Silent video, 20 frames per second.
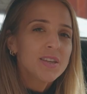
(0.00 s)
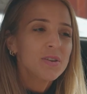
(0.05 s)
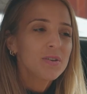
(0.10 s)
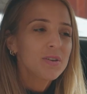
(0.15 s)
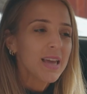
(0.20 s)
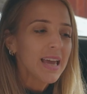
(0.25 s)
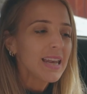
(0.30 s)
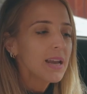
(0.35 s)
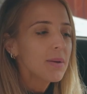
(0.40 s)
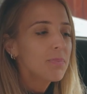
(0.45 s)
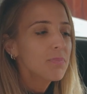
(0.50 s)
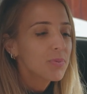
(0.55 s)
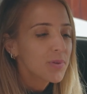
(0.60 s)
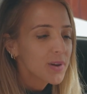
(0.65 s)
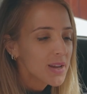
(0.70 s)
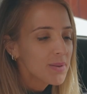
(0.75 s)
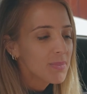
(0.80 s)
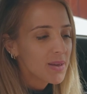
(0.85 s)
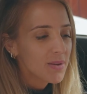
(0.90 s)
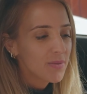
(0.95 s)
you get a
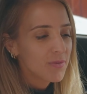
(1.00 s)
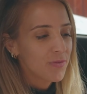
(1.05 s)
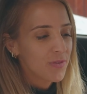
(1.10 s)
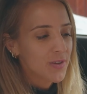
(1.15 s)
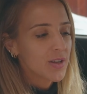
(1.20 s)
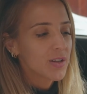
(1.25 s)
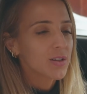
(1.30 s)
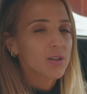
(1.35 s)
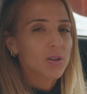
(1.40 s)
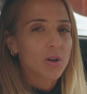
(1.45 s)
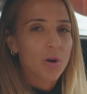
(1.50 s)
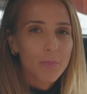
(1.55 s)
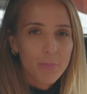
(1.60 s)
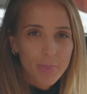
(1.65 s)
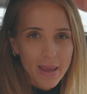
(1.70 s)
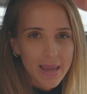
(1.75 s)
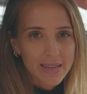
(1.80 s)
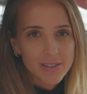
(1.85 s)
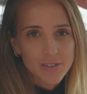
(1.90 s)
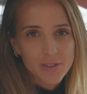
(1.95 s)
premium feel
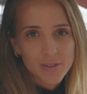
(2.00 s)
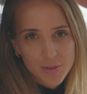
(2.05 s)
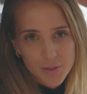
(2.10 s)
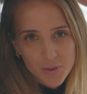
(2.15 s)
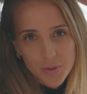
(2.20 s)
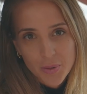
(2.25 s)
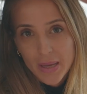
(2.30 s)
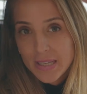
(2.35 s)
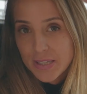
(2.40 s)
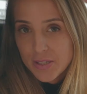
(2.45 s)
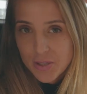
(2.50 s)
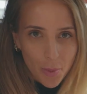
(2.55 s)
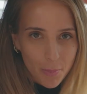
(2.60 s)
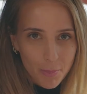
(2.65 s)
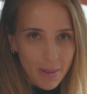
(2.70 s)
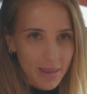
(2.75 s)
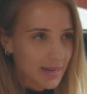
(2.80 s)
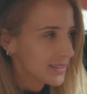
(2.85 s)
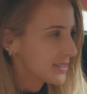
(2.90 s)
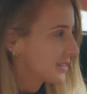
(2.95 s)
compared to its
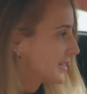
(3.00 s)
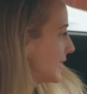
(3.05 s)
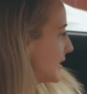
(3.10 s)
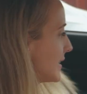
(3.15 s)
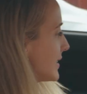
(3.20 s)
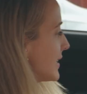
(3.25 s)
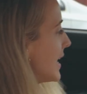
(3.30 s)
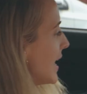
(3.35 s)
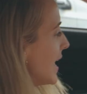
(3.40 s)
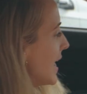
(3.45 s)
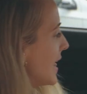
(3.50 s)
competitors.